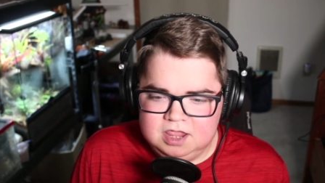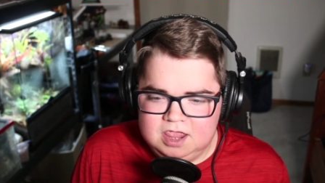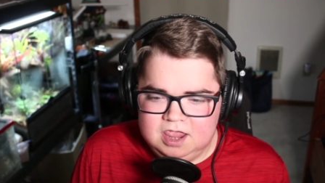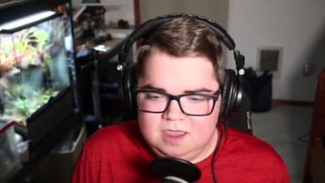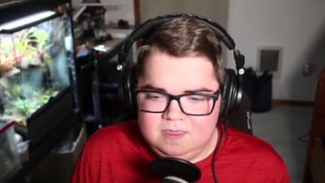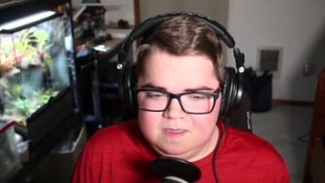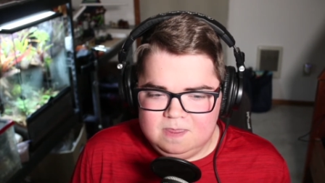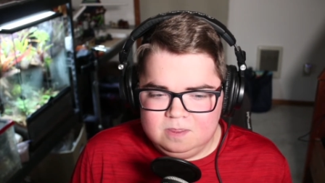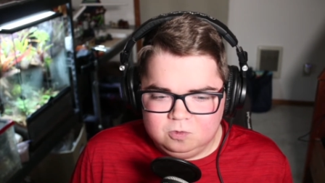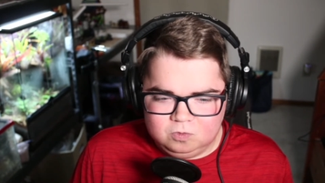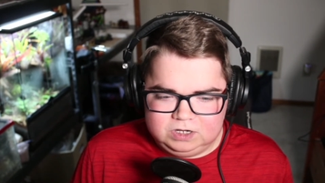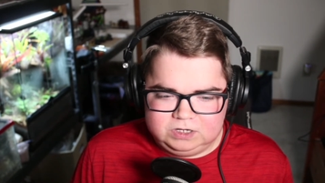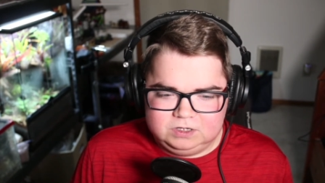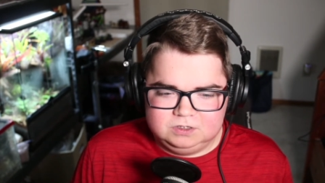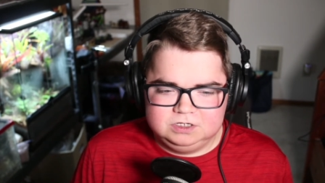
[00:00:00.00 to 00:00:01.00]
and then the
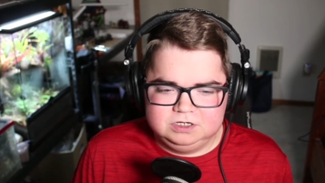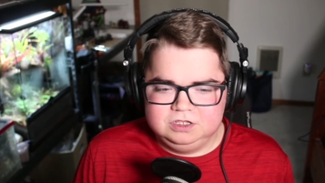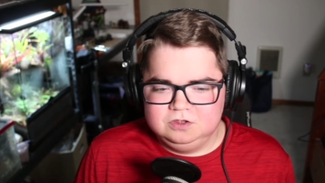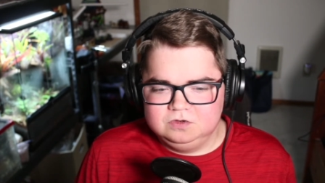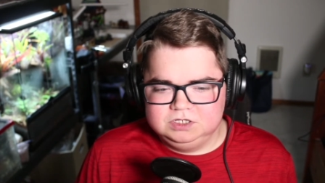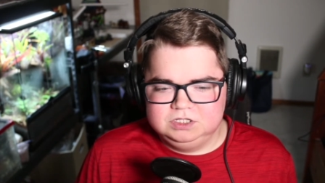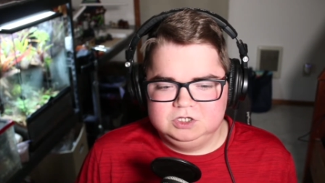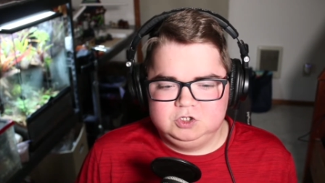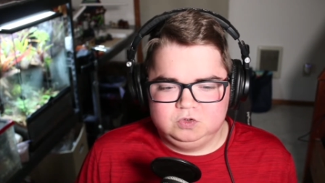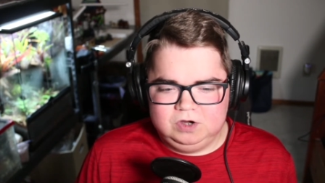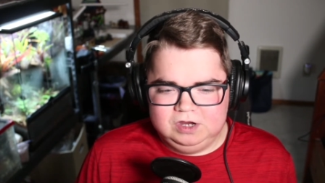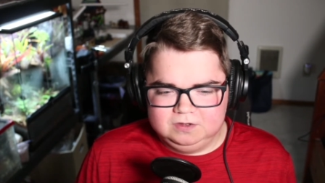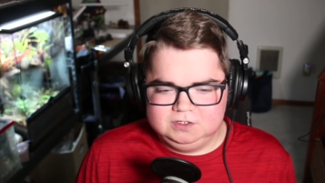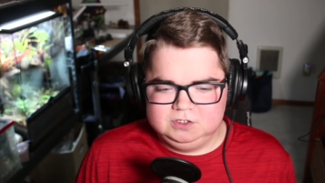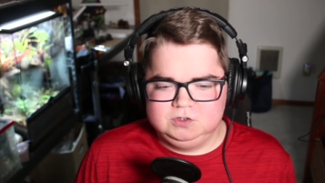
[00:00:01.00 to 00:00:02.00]
workers use the
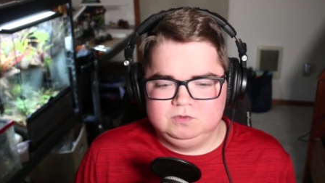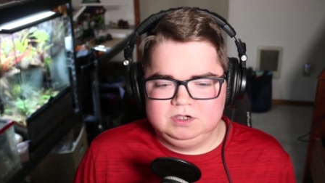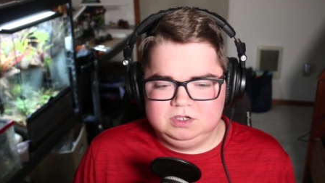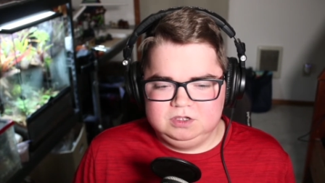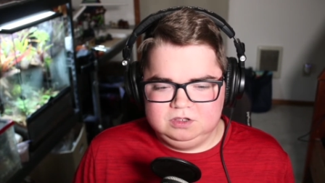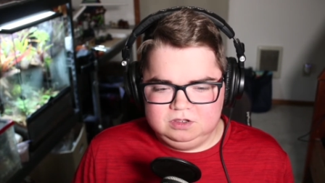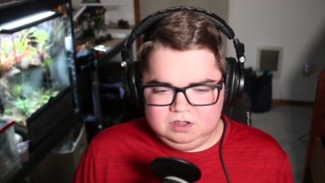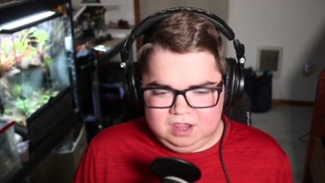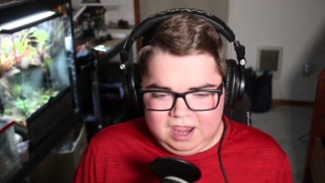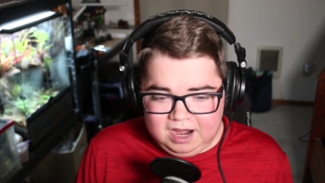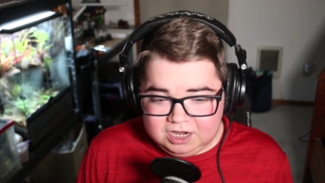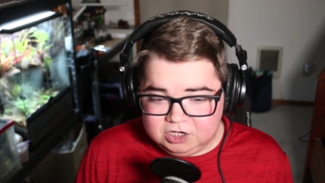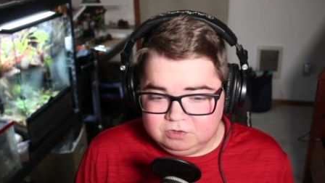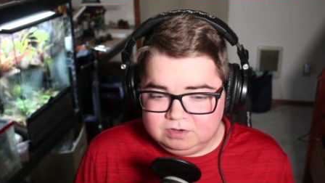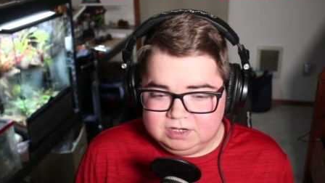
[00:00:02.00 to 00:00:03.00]
trail to
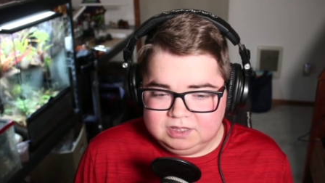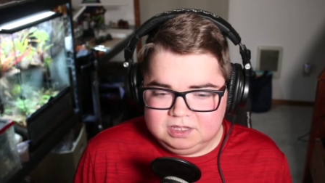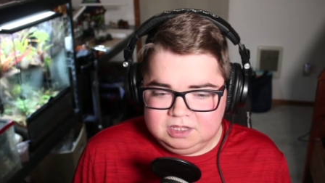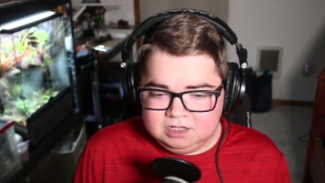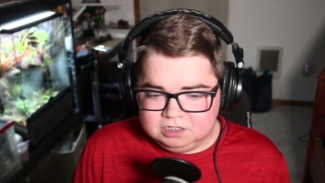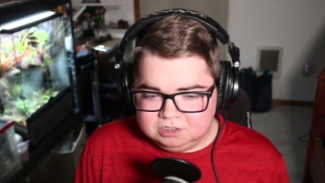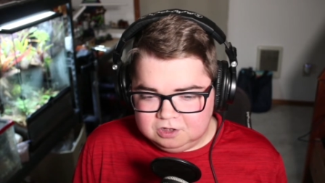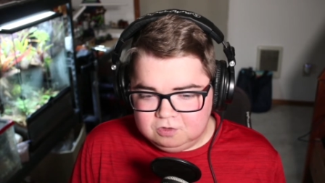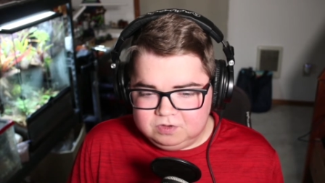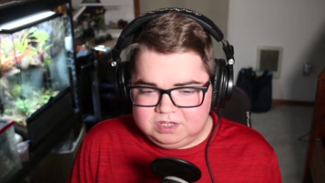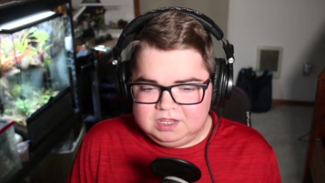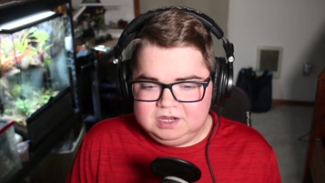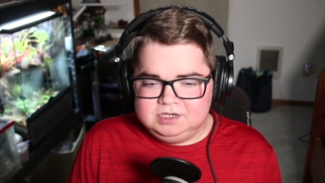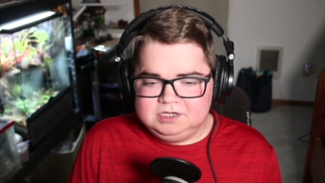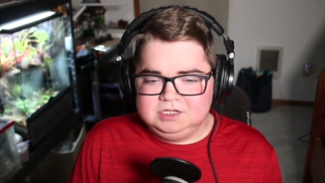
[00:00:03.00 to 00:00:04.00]
accurately
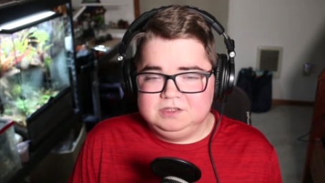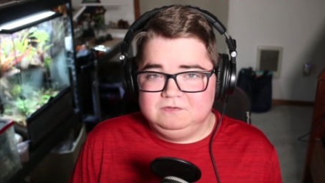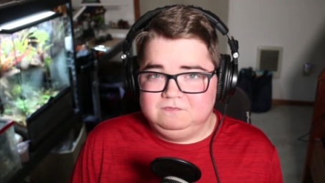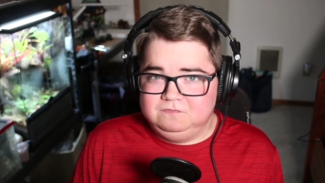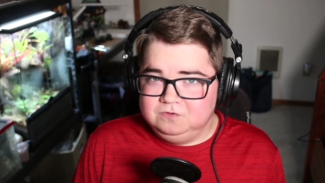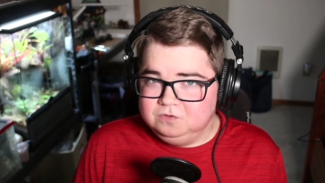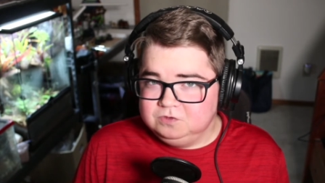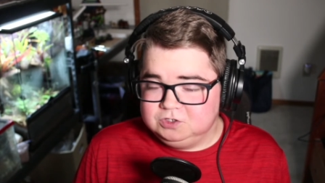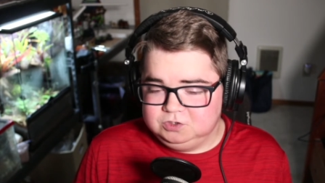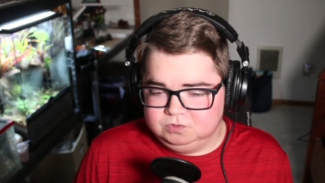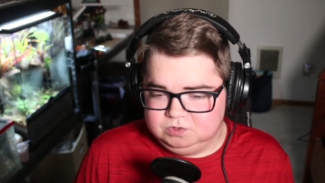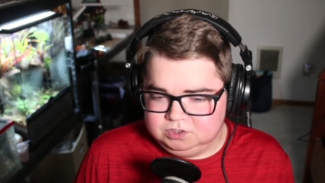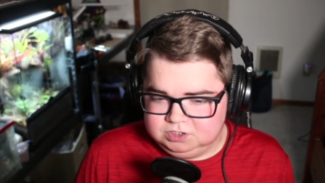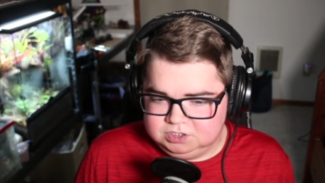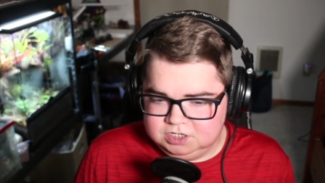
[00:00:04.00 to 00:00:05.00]
locate the food
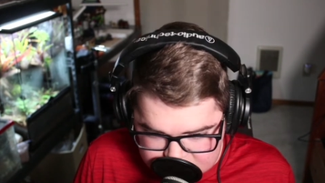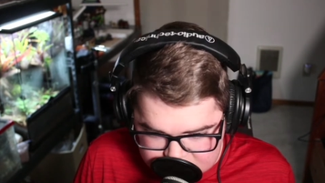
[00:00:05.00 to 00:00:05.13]
source.